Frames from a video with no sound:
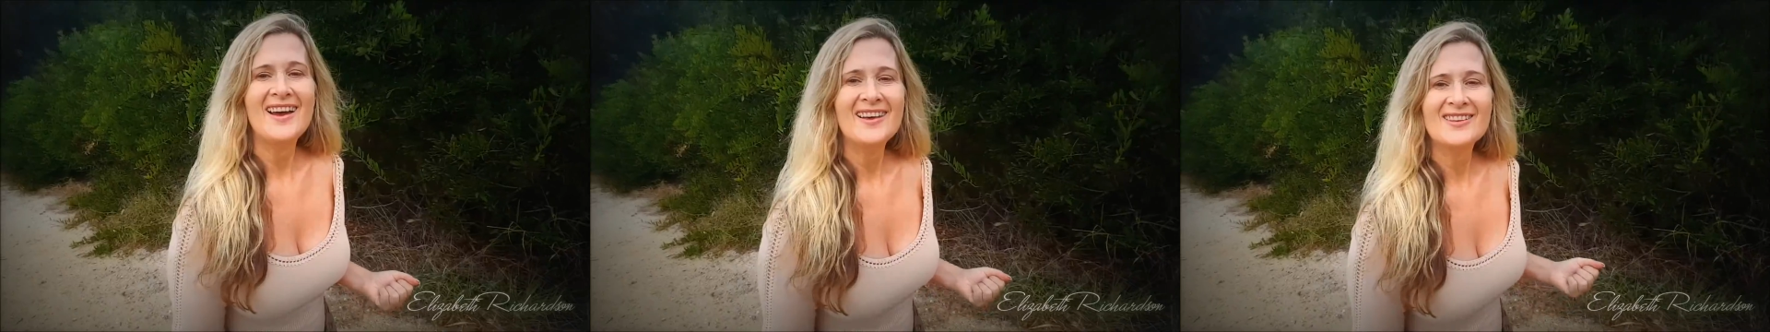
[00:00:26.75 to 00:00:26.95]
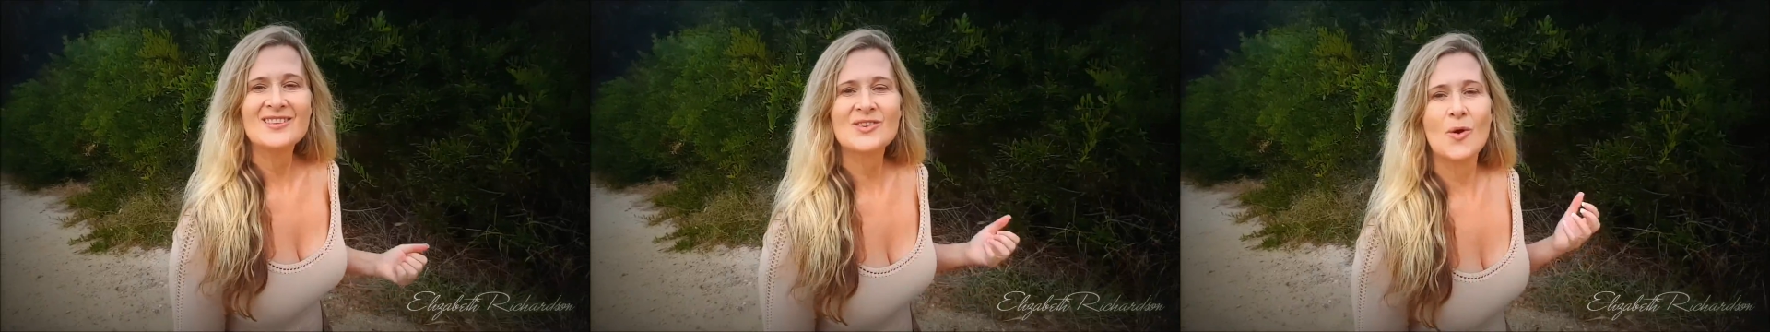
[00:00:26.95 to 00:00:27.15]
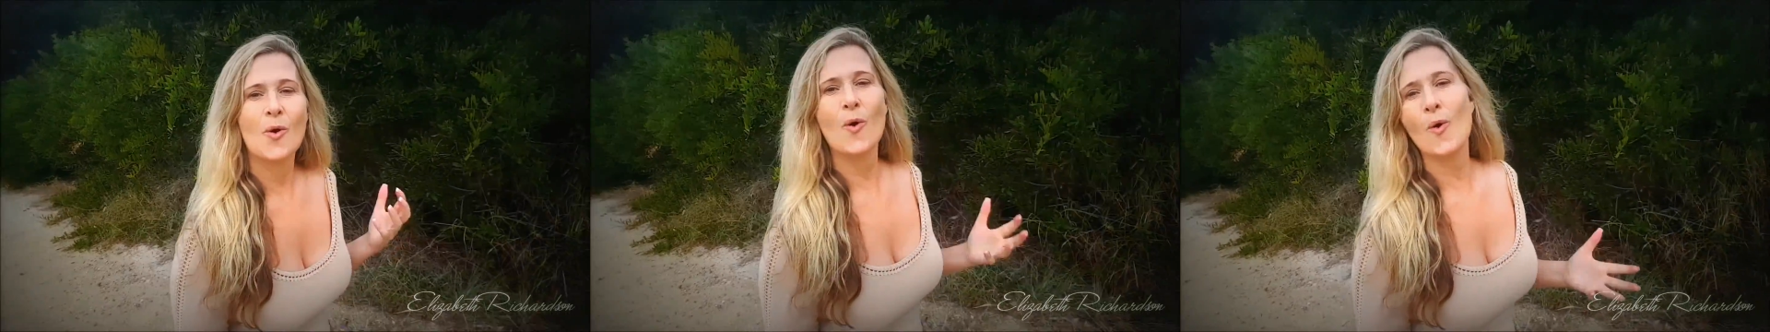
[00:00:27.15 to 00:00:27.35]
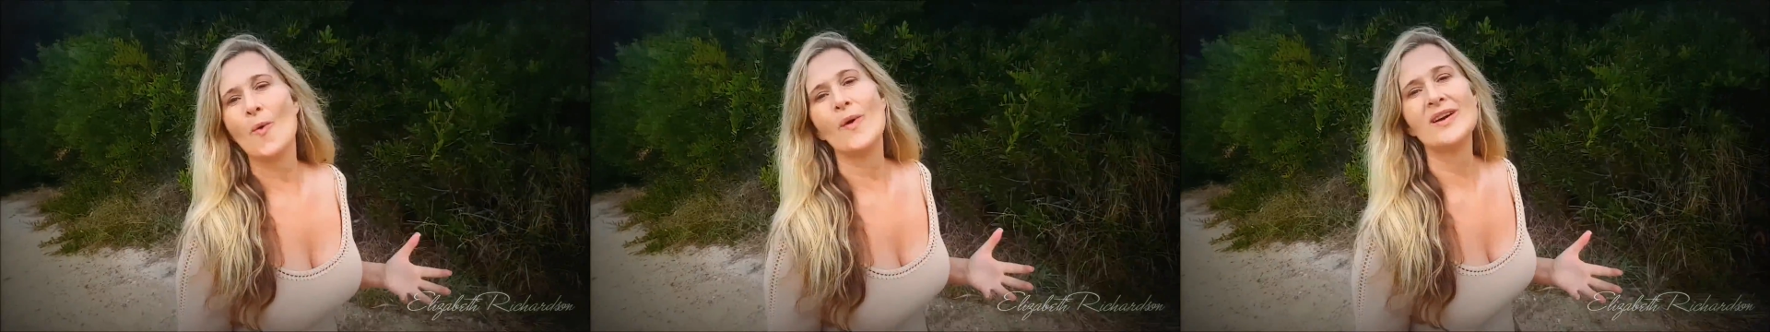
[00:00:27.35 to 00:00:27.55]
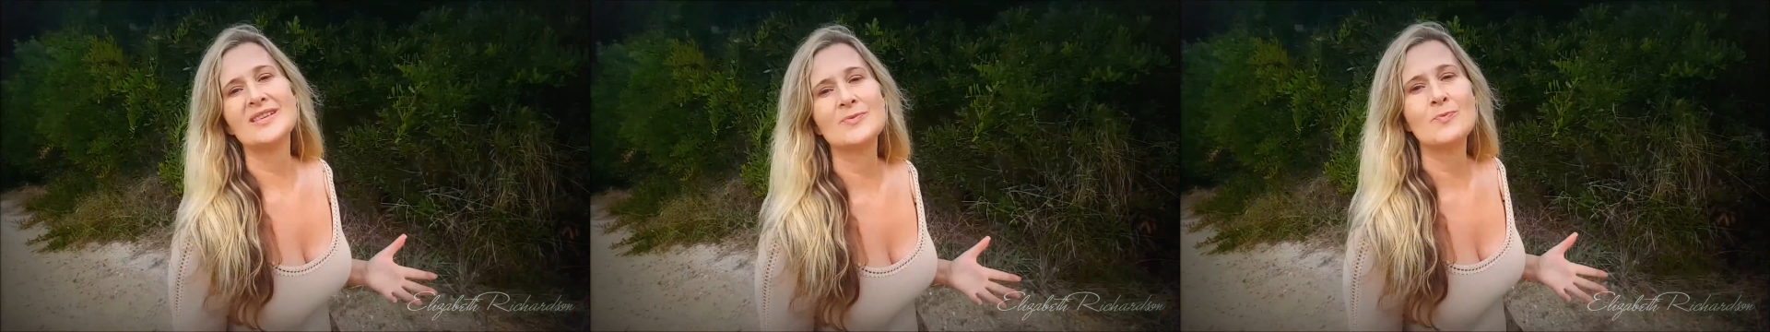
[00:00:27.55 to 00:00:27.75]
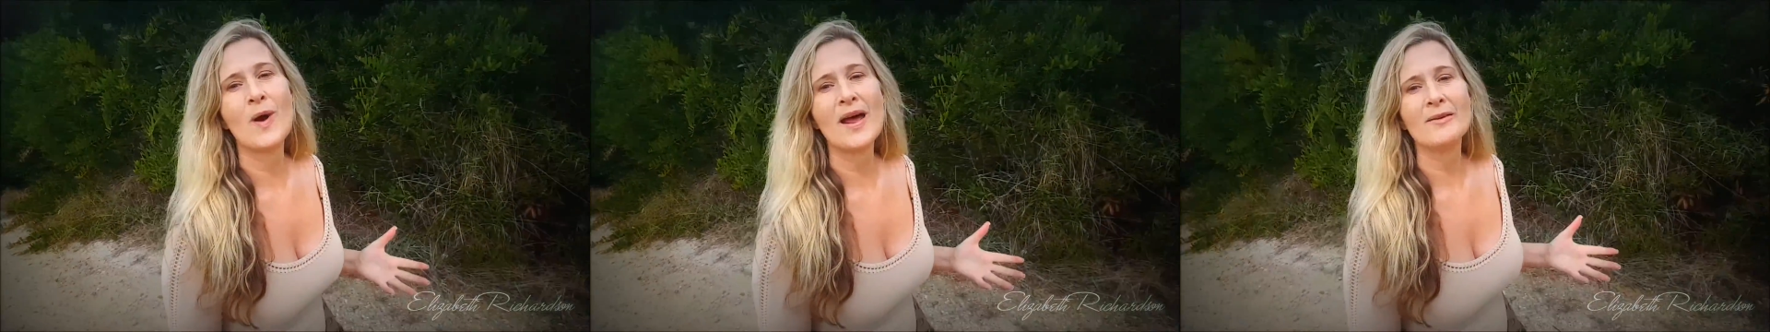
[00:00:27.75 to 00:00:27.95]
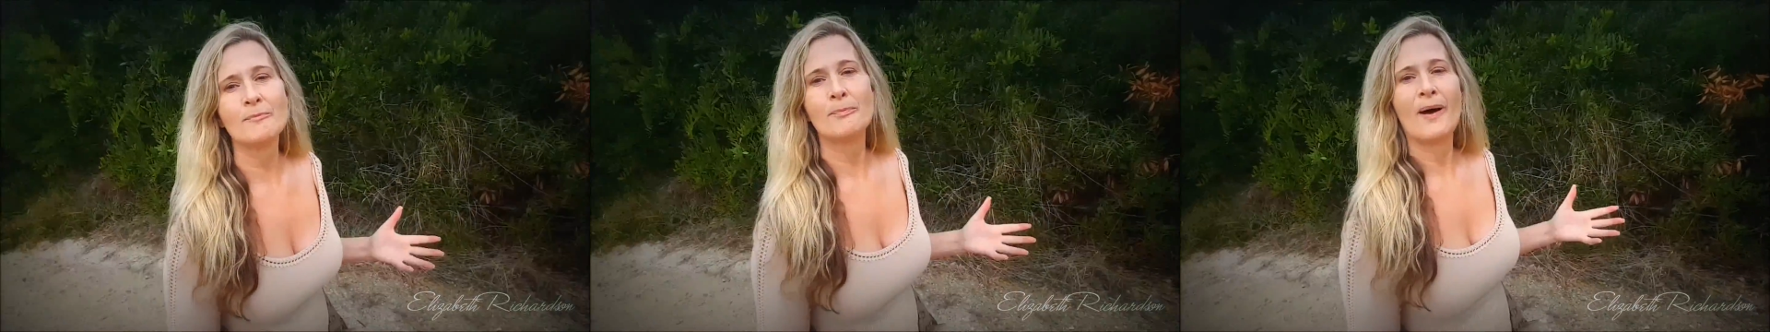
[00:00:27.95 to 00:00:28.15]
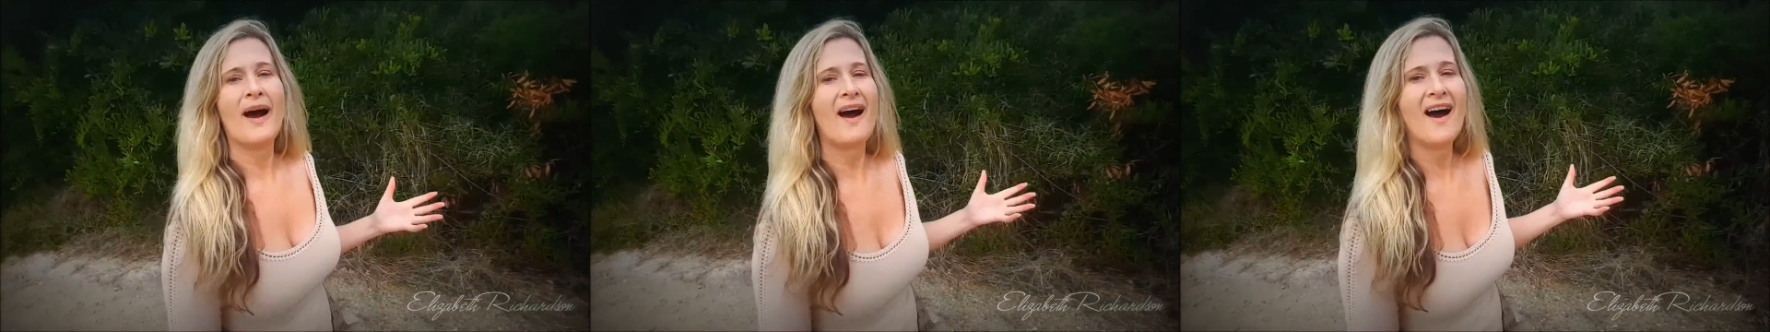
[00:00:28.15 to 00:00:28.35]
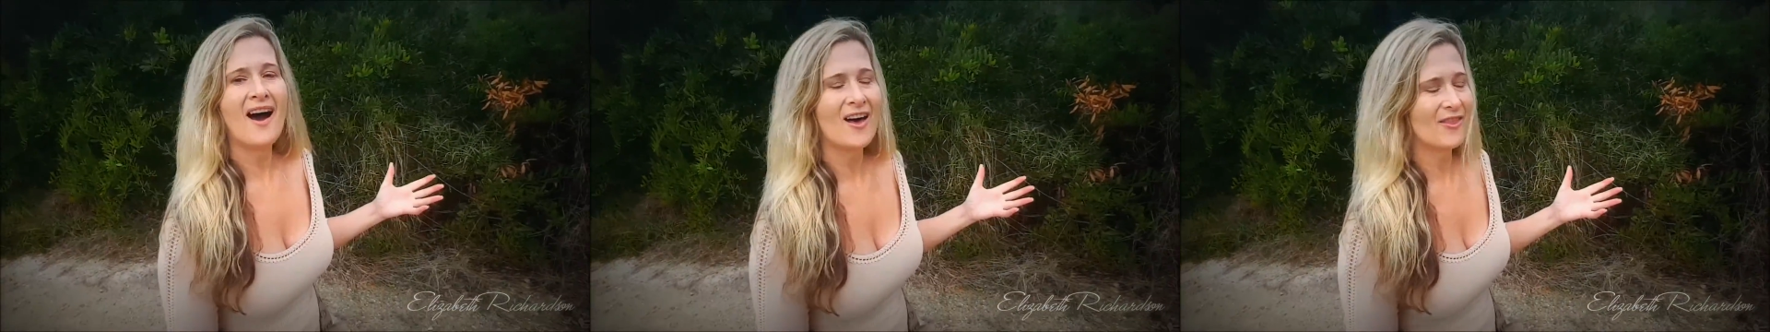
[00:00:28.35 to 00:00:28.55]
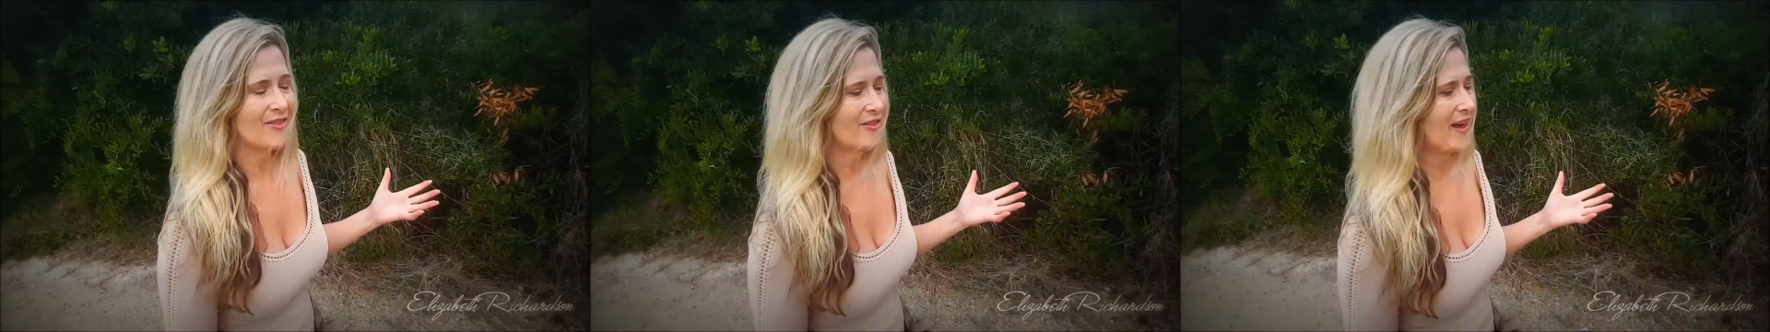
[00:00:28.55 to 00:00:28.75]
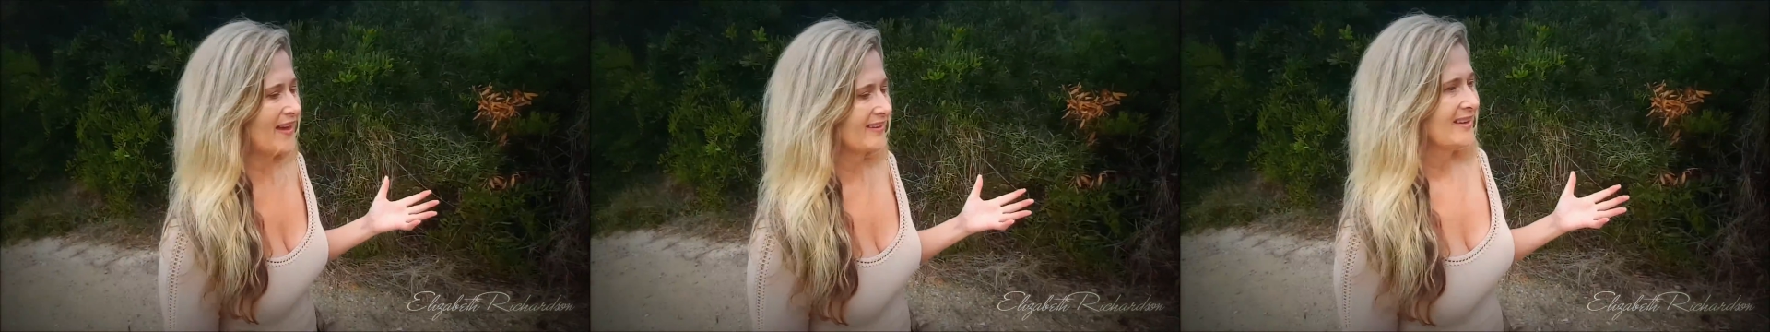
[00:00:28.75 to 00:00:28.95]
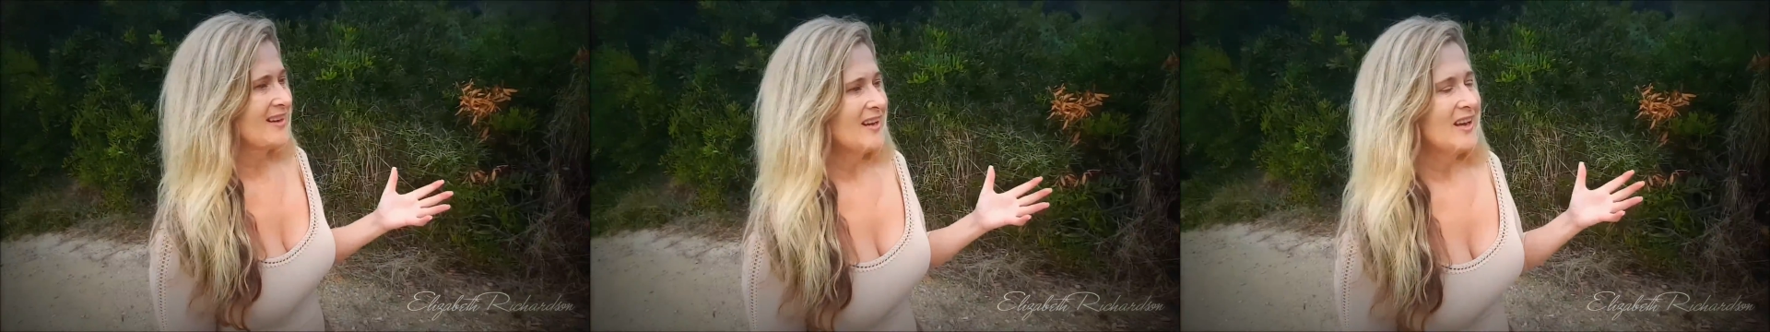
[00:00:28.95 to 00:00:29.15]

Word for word: There's always one path that